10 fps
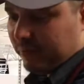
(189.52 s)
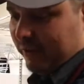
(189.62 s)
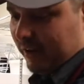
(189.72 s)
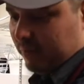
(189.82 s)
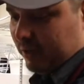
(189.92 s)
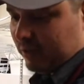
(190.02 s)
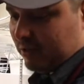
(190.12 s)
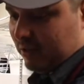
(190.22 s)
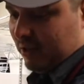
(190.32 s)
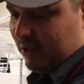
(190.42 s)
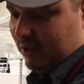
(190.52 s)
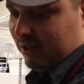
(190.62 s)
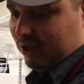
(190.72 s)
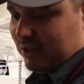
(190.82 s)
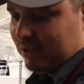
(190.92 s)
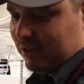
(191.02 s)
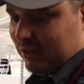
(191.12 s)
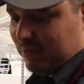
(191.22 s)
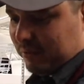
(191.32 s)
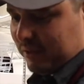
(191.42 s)
5 minutes, and you can
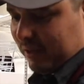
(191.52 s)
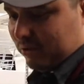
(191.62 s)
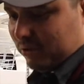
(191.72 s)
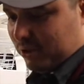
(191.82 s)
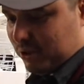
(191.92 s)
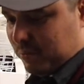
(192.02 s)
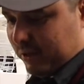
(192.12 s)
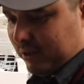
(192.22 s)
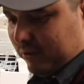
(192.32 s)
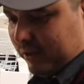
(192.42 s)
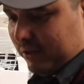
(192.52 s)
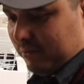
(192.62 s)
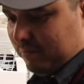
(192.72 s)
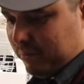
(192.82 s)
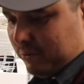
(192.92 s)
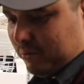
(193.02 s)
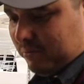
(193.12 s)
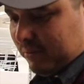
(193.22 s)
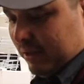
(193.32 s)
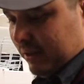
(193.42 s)
see the potatoes are just splitting right up.
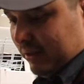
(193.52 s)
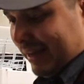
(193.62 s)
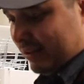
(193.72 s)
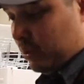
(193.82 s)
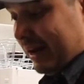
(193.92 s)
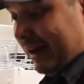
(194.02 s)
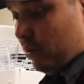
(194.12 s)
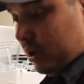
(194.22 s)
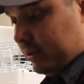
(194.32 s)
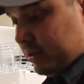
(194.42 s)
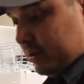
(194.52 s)
Boom. That's what I want.